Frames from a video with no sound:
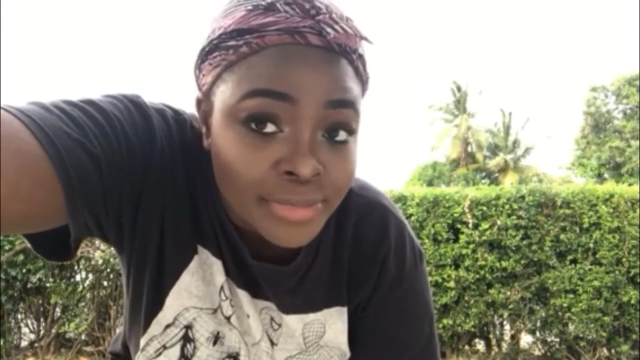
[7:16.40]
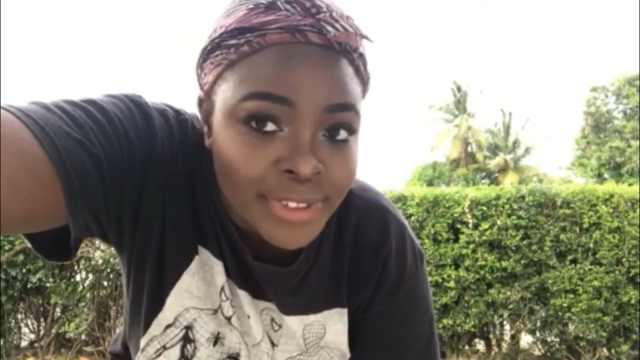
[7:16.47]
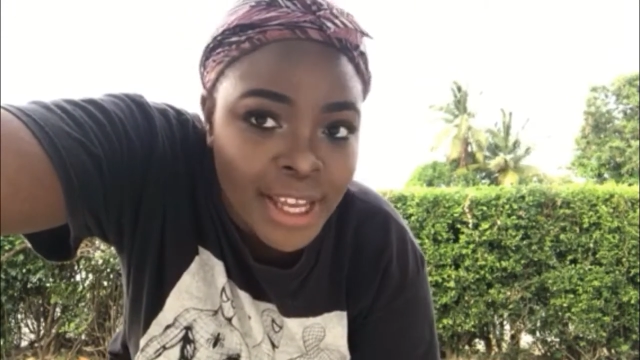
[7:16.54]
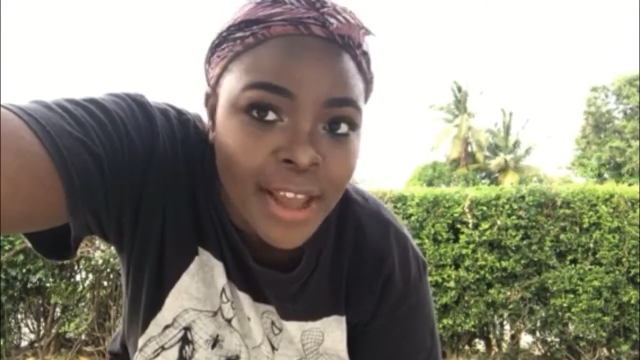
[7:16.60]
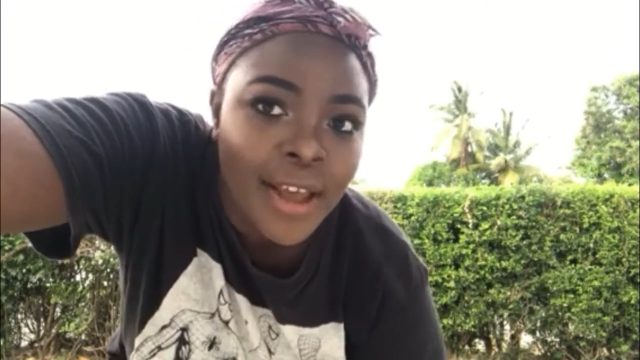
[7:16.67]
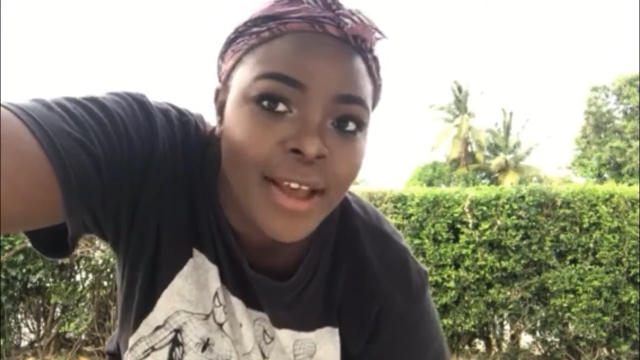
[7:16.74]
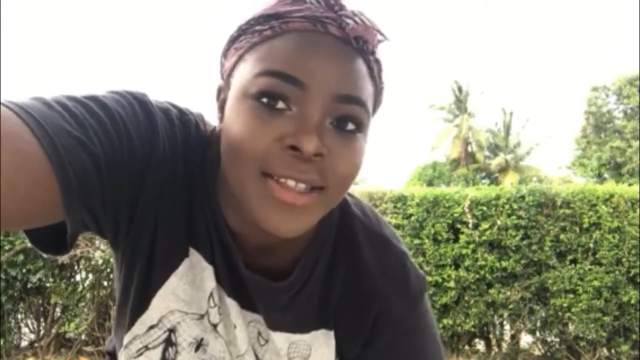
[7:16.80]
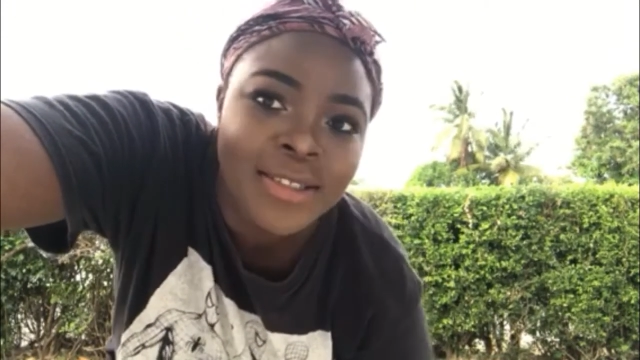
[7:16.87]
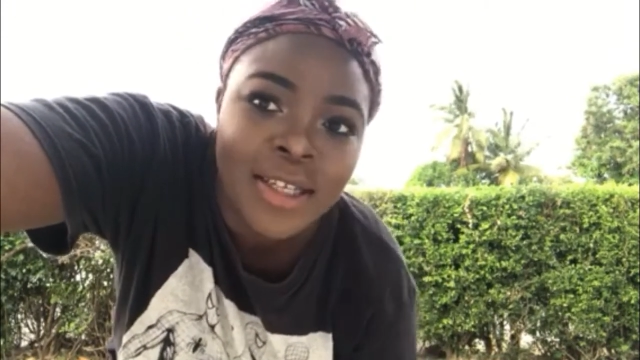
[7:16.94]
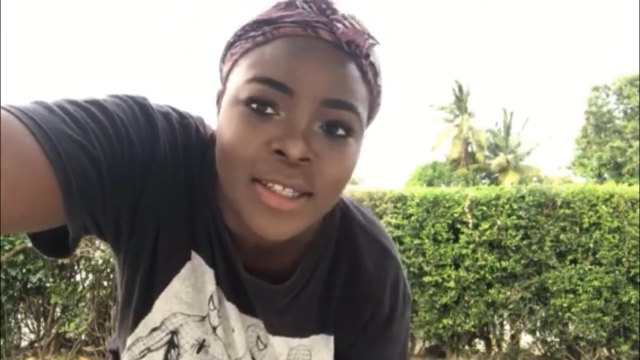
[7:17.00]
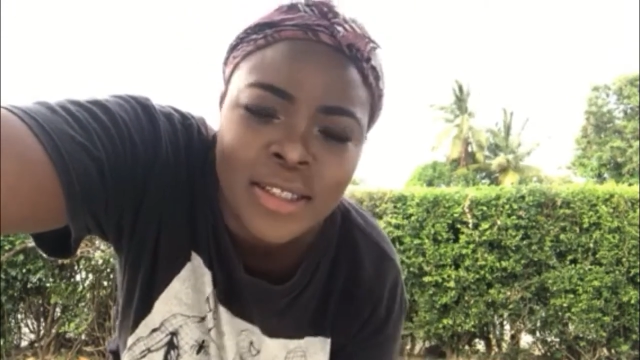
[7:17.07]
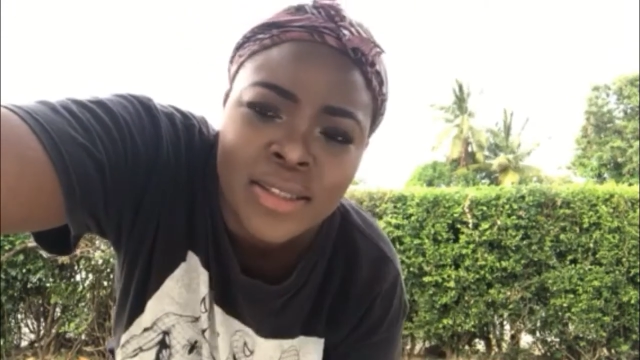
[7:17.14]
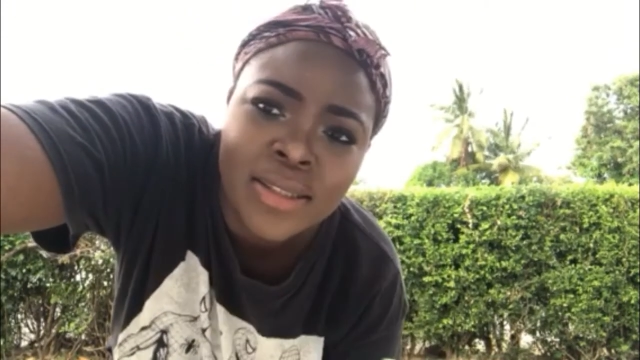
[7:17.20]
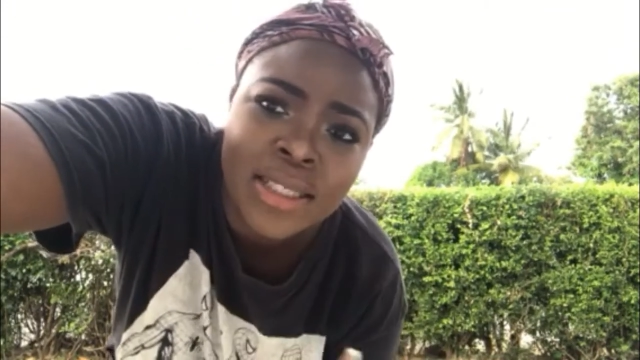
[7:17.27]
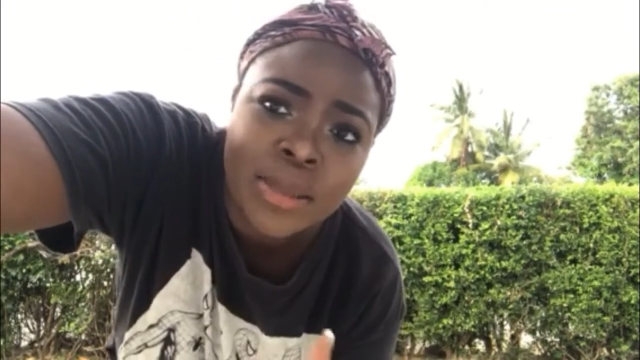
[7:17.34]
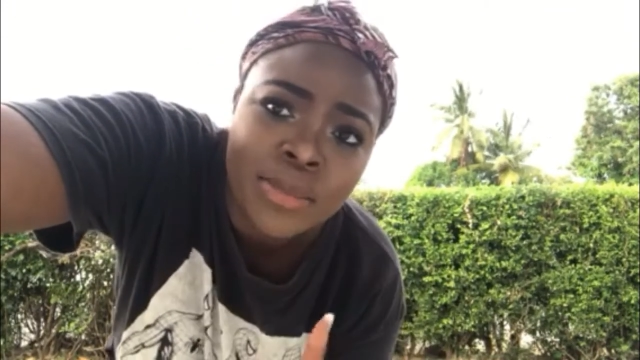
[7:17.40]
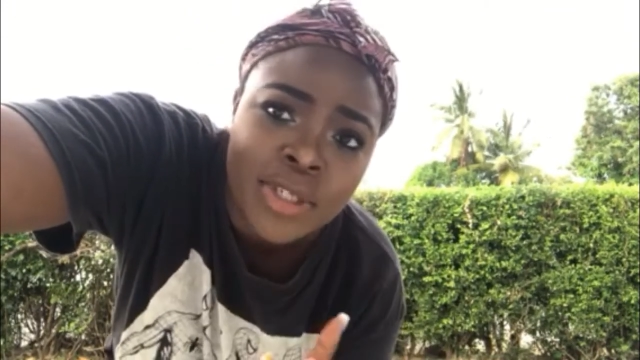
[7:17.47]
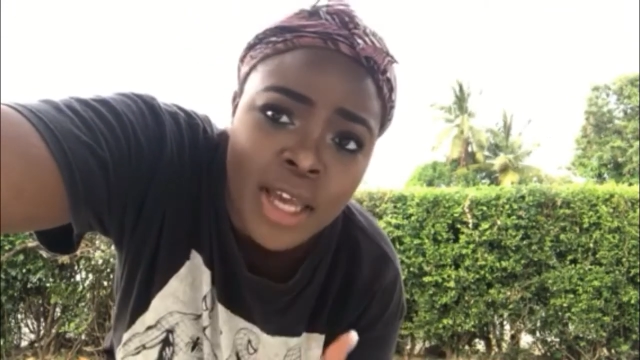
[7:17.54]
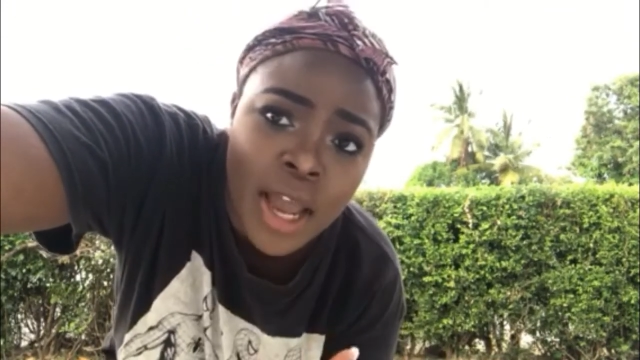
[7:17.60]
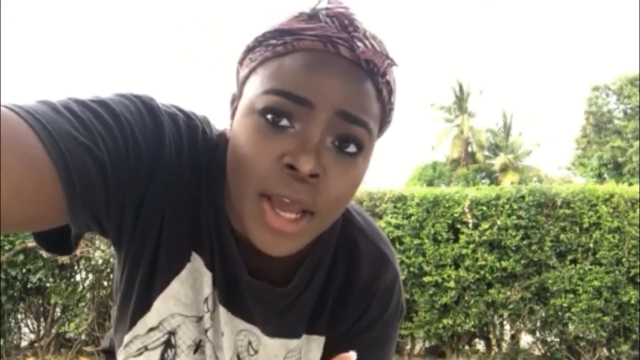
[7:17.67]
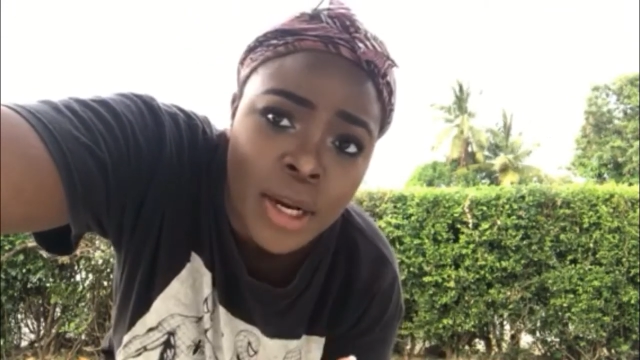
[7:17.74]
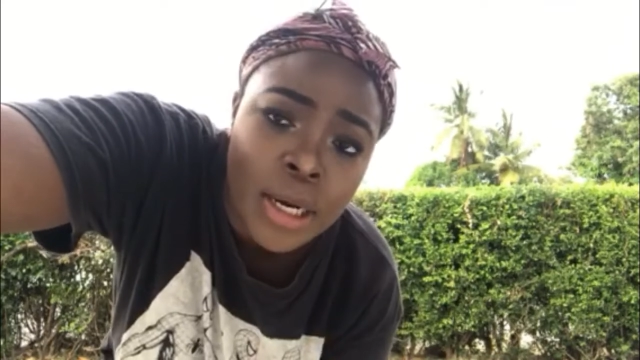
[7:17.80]
Yeah, as y'all can see, I'm
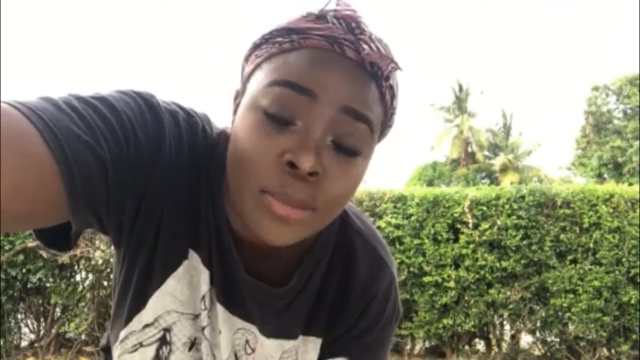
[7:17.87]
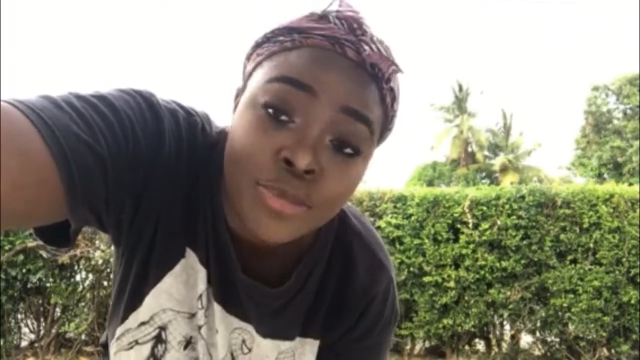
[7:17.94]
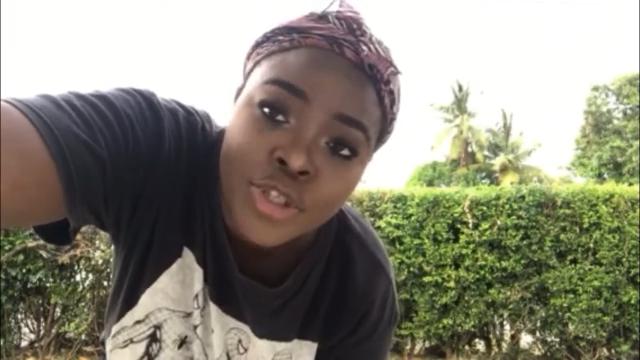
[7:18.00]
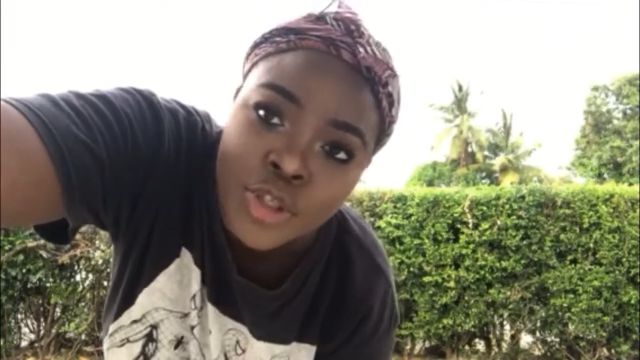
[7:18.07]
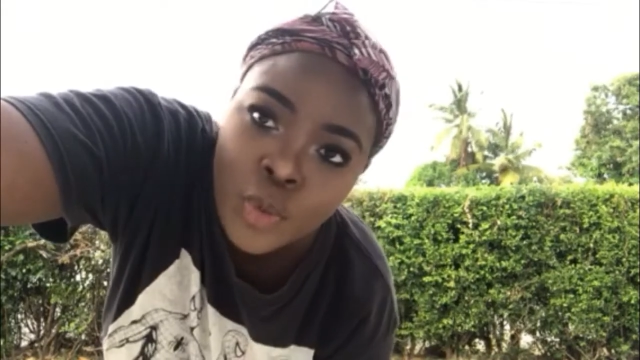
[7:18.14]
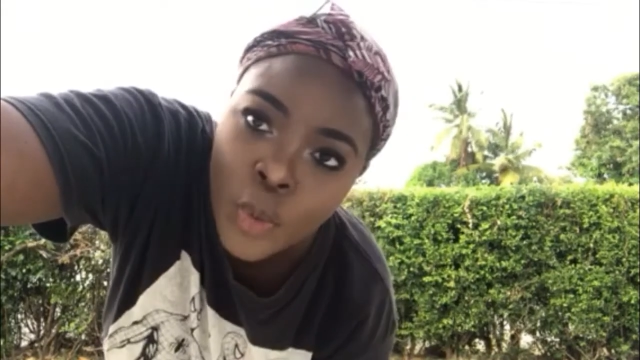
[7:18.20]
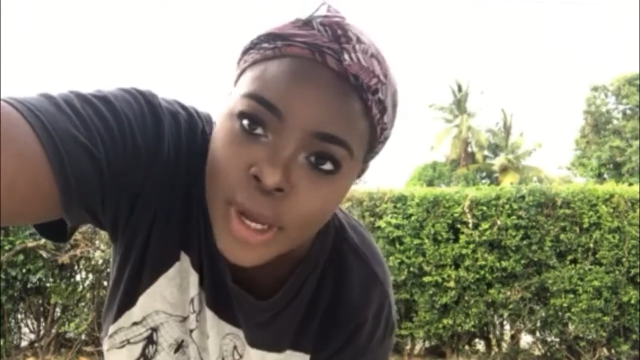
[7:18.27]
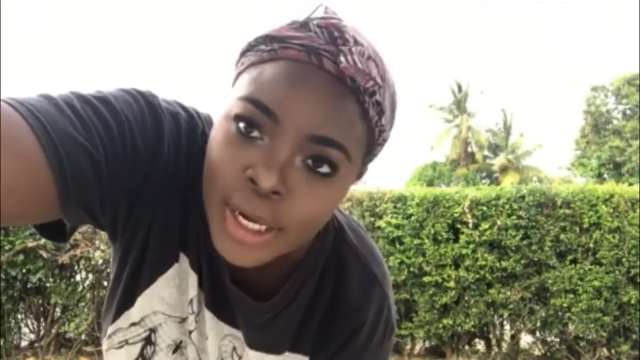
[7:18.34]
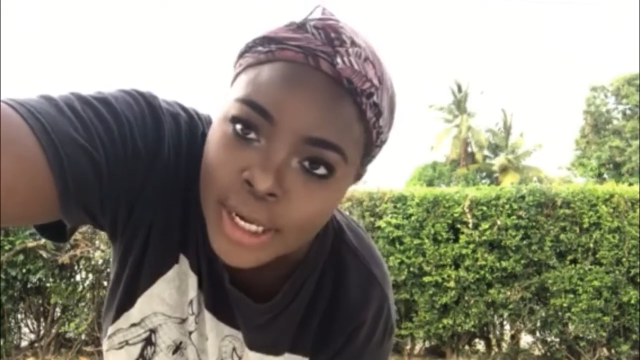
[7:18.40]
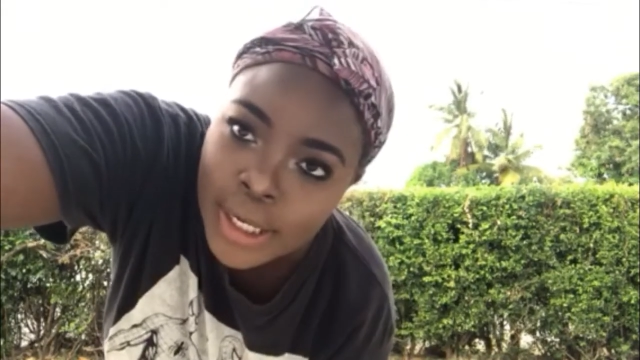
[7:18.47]
sad and I'm sweating,